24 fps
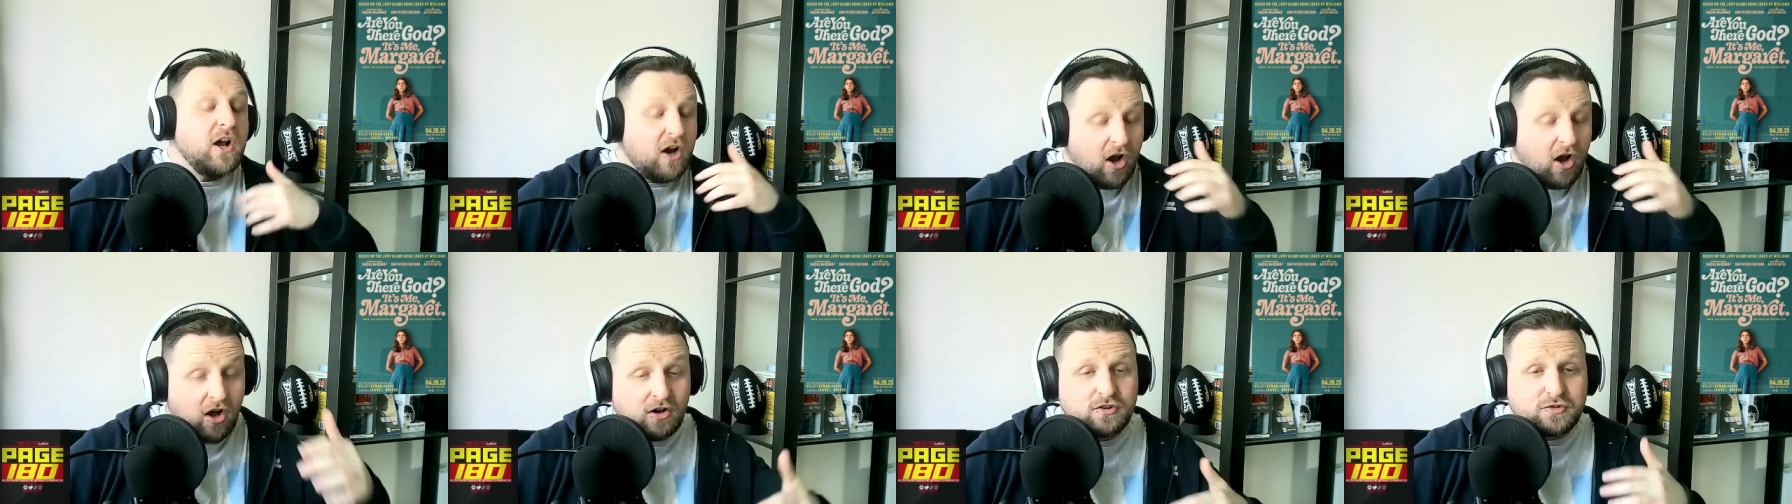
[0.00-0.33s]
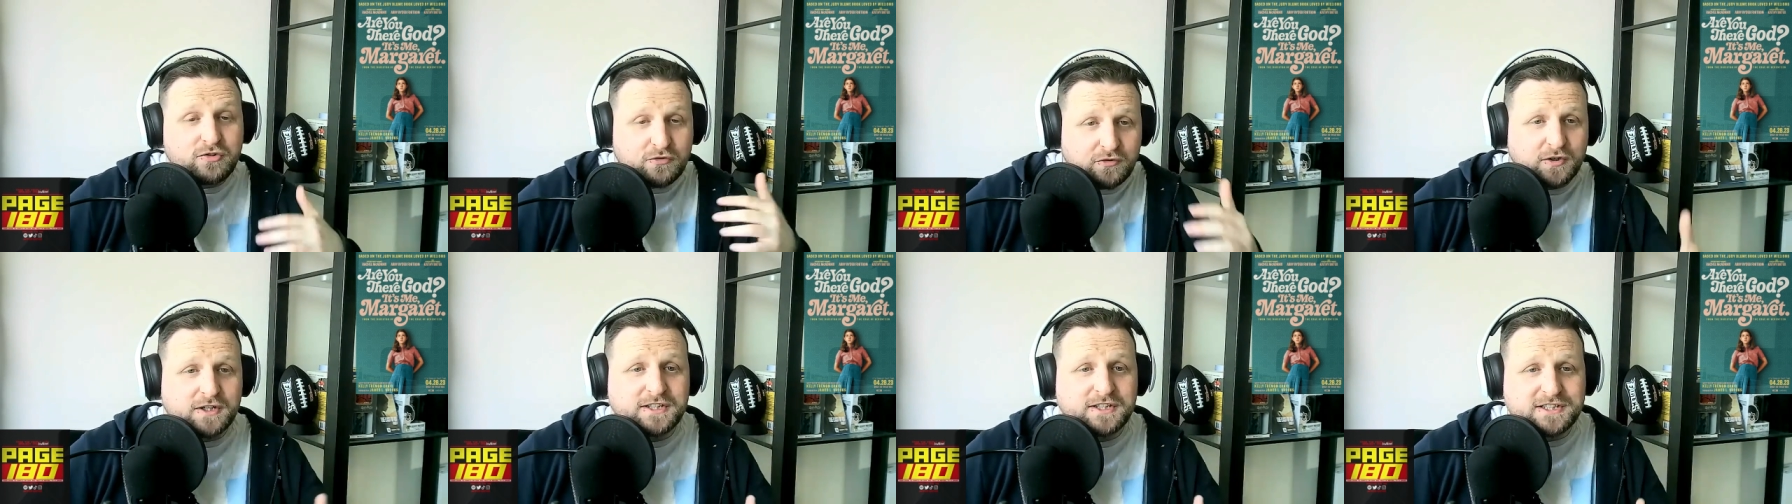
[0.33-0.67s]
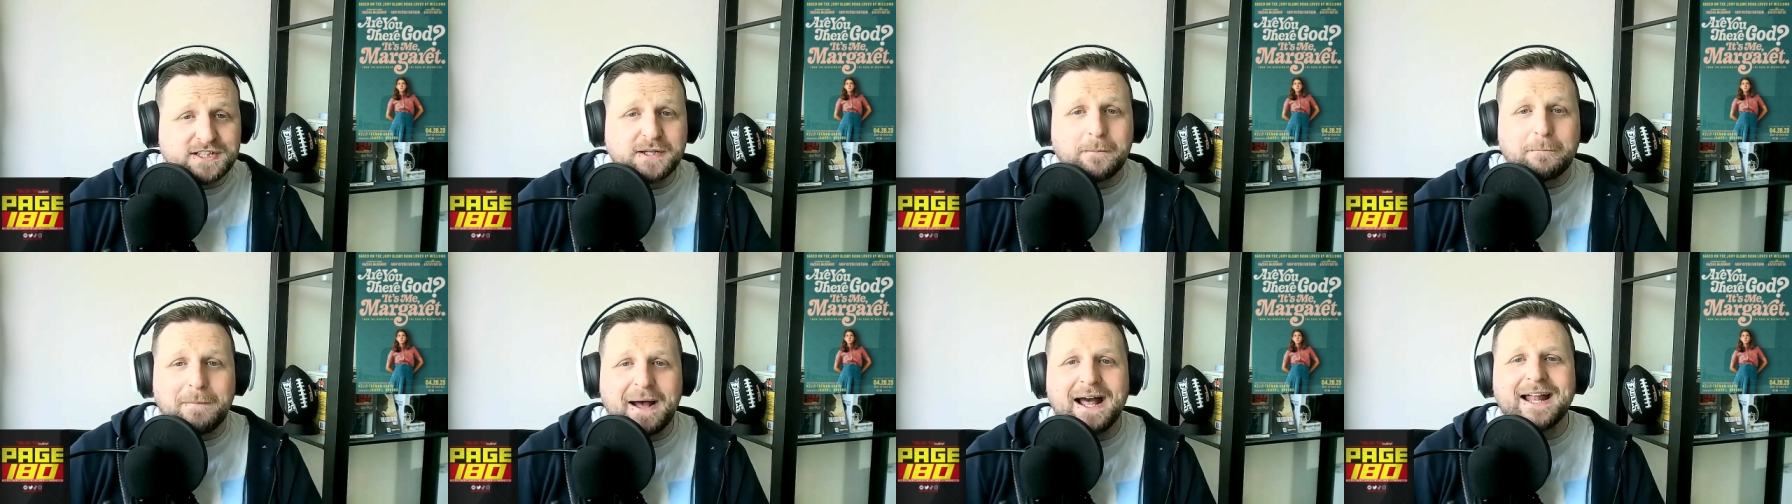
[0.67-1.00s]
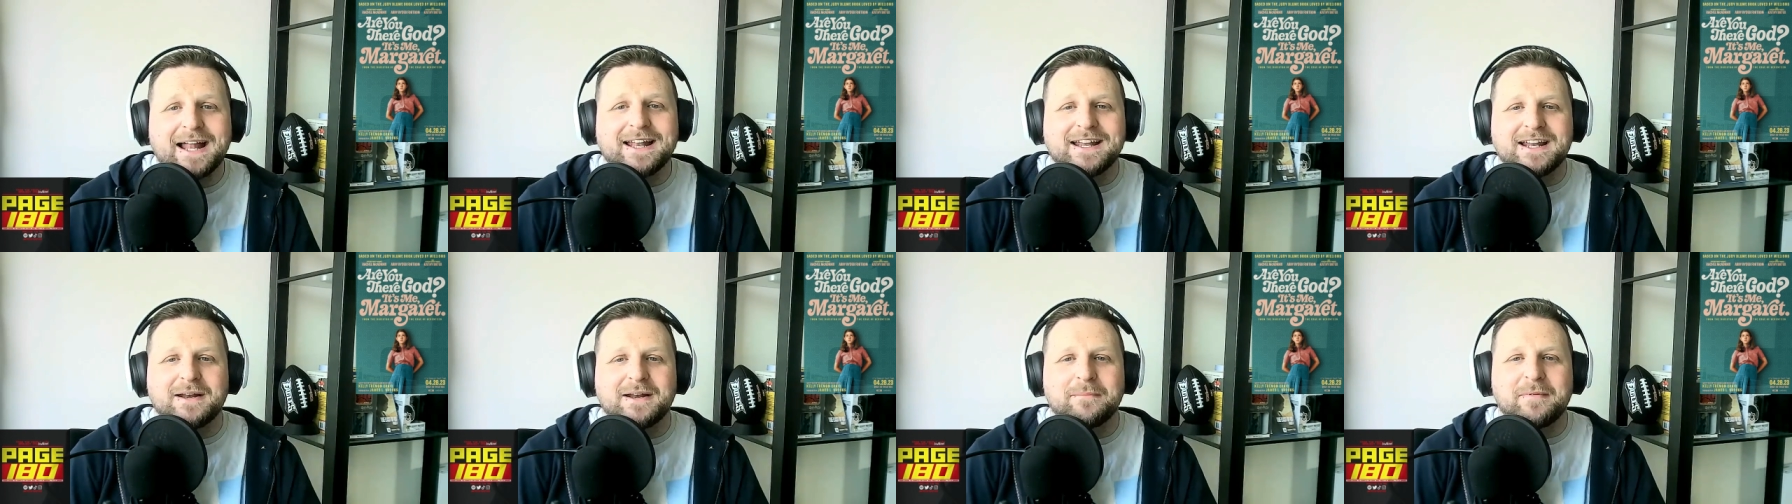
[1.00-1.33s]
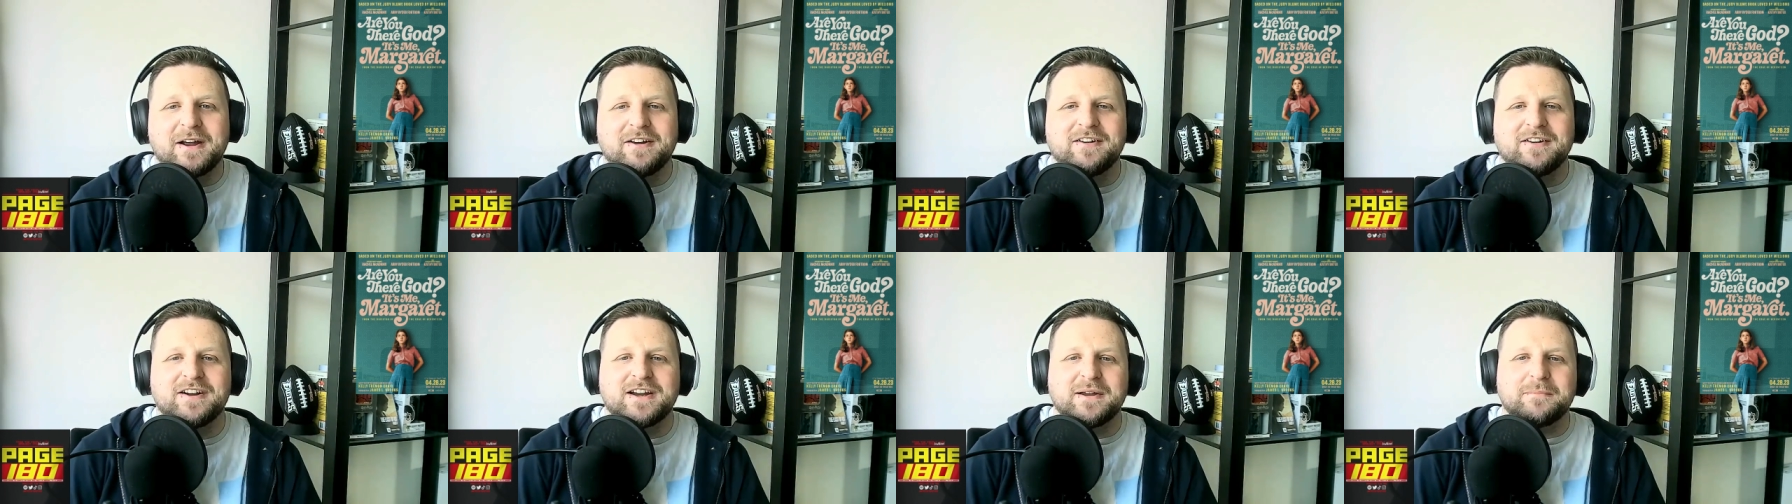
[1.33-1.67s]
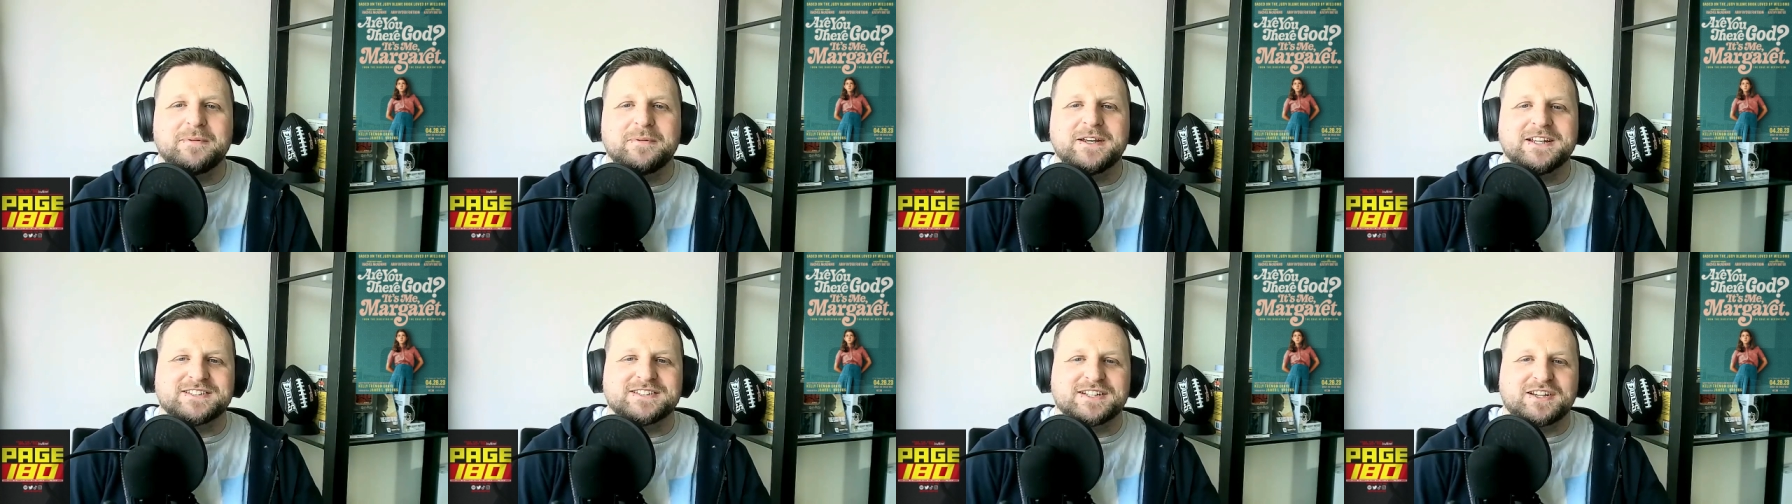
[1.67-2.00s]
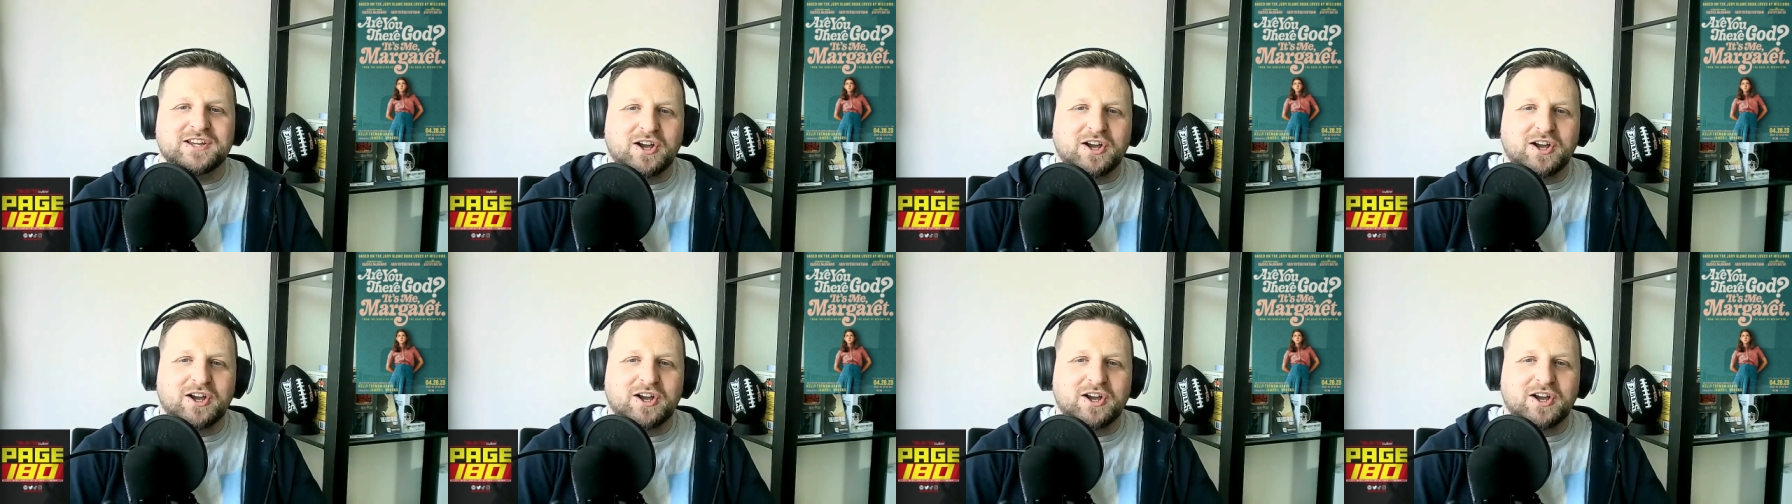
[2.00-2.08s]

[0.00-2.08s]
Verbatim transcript: controversially banned in America because